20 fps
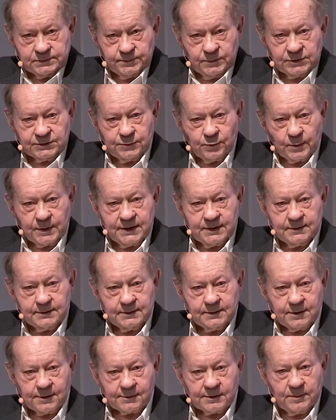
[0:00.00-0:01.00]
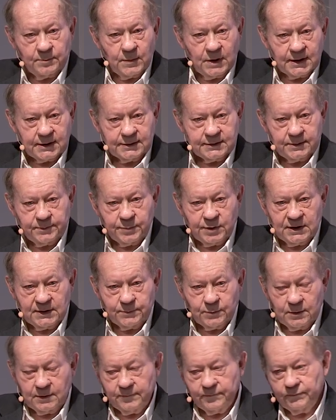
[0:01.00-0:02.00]
between or among the
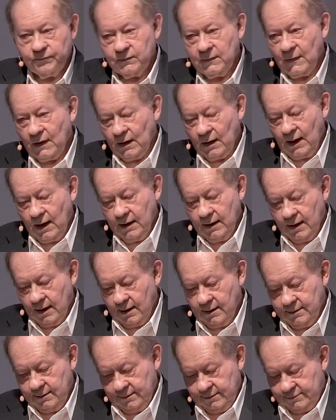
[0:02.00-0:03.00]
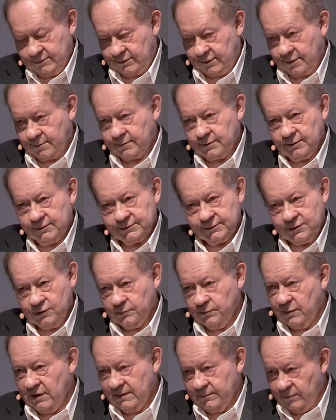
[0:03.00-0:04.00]
people. Uh, circles
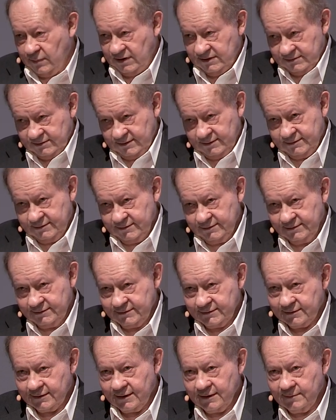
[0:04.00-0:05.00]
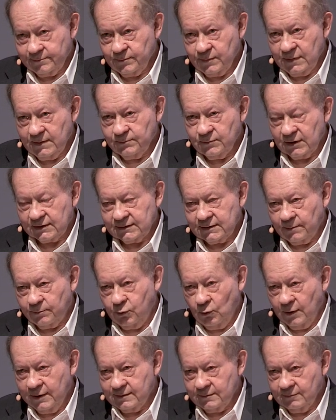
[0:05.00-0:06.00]
could be businesses. Could be, but the
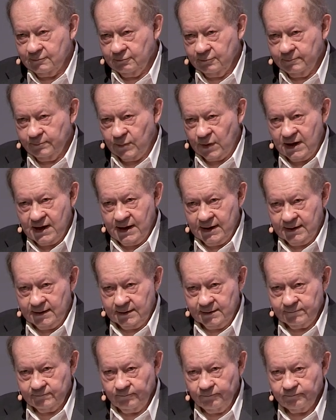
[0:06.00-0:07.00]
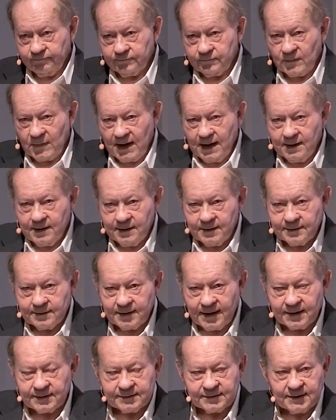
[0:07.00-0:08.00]
point being
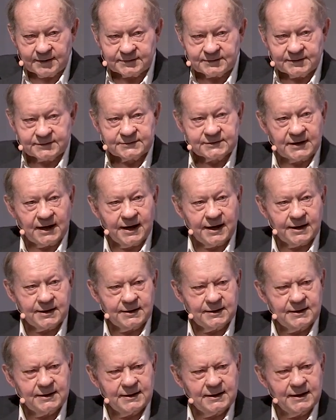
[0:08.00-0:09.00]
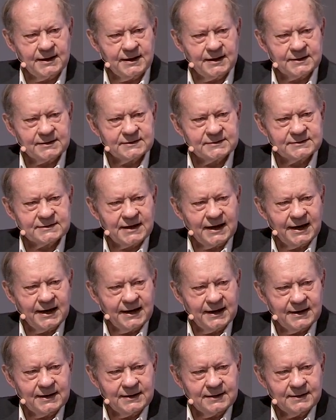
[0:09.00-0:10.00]
that the society is
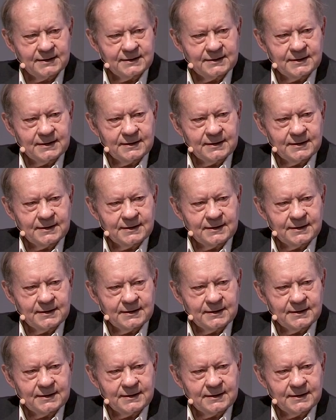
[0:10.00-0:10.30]
a,